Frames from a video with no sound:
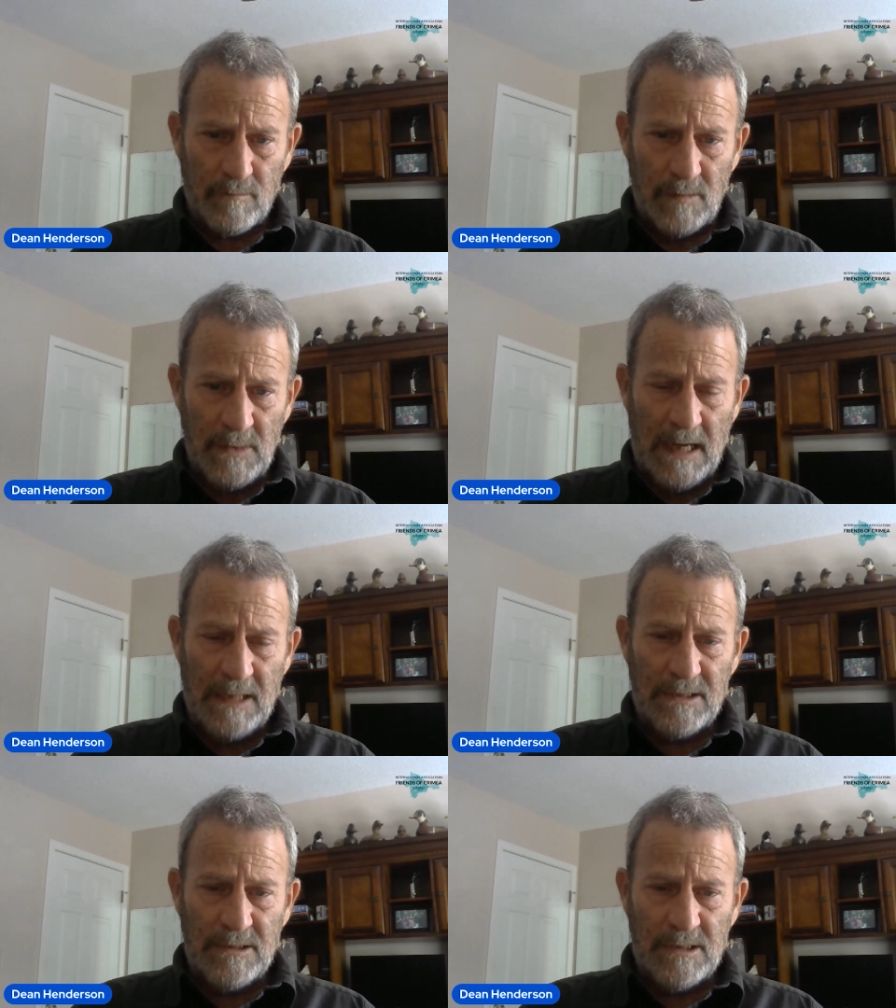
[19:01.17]

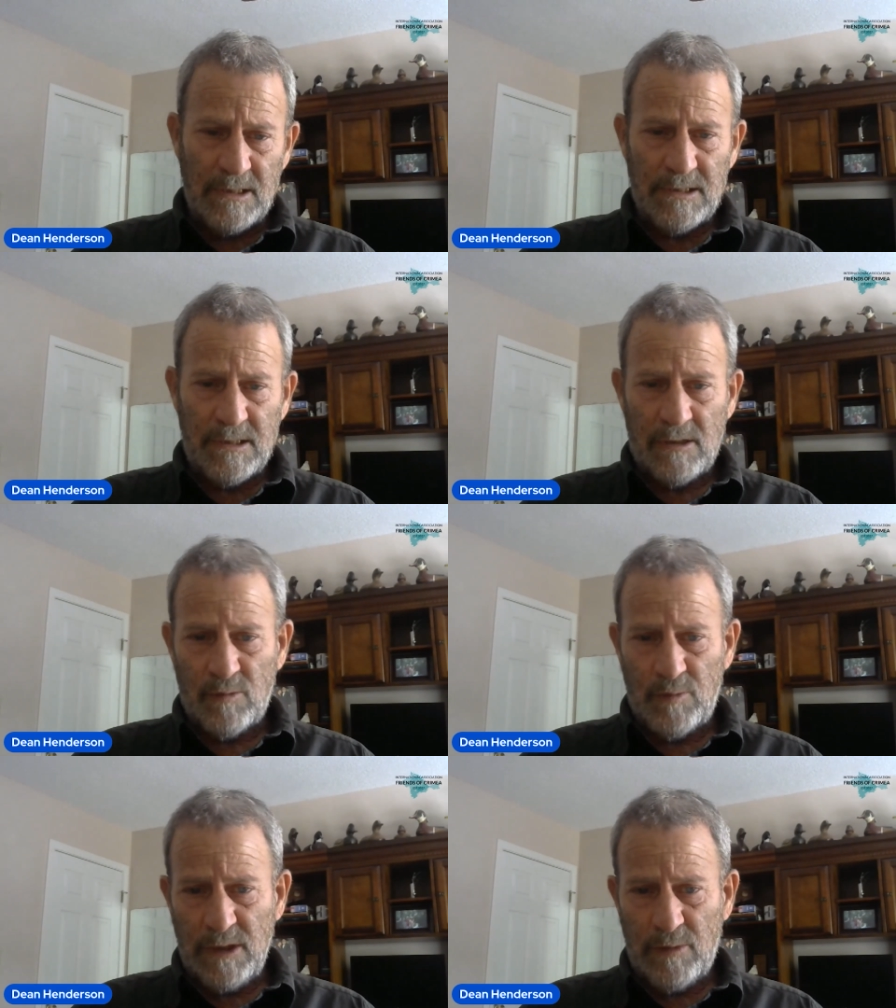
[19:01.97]
not just to other
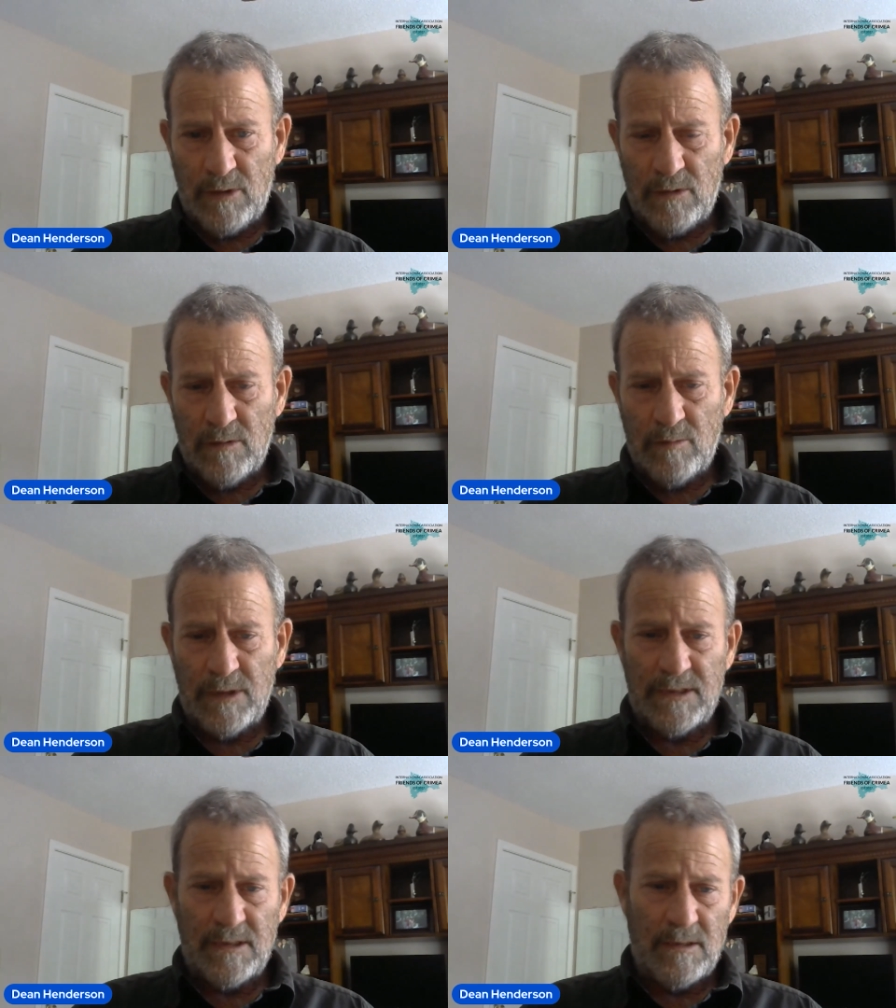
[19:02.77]
people,
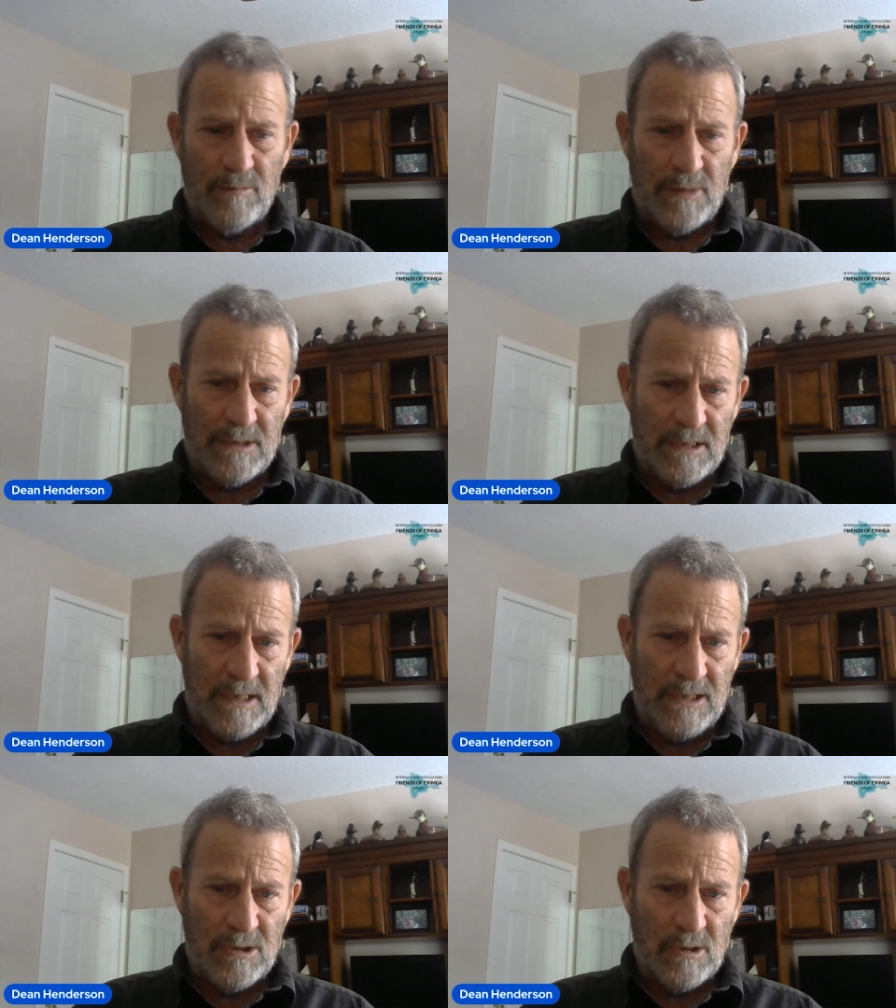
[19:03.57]
but to, but to
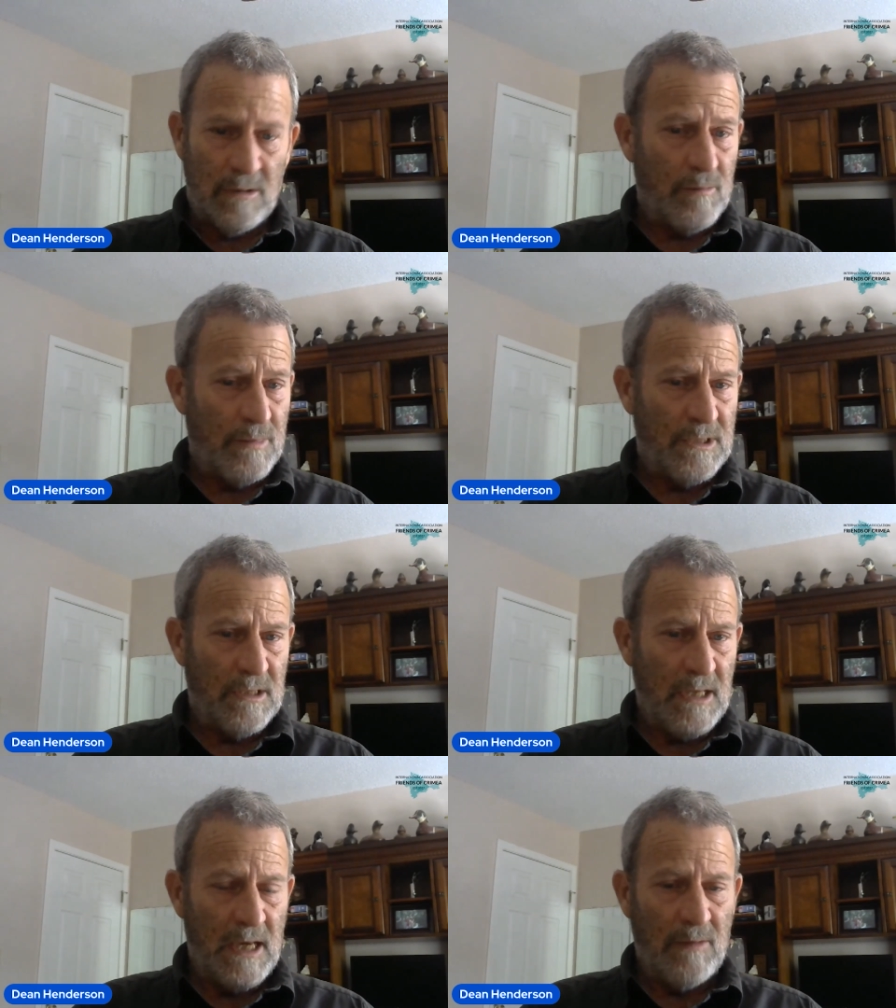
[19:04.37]
nature, to
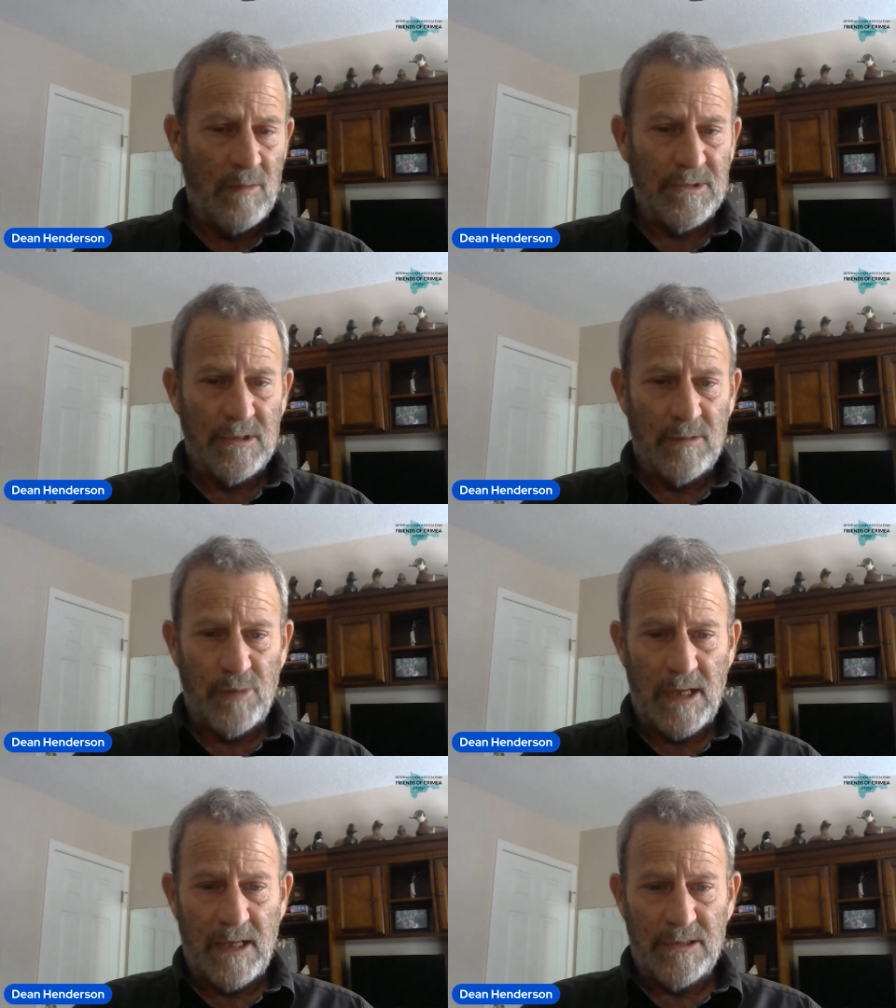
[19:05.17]
the animals, to the
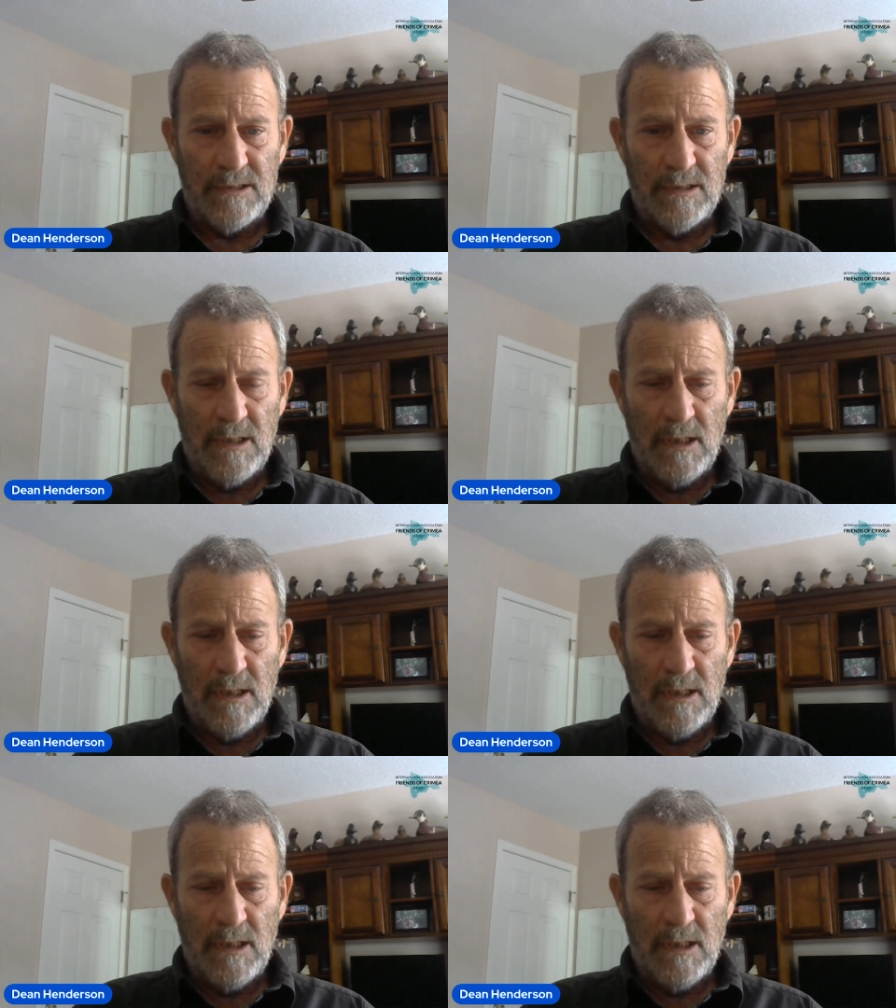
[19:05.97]
plants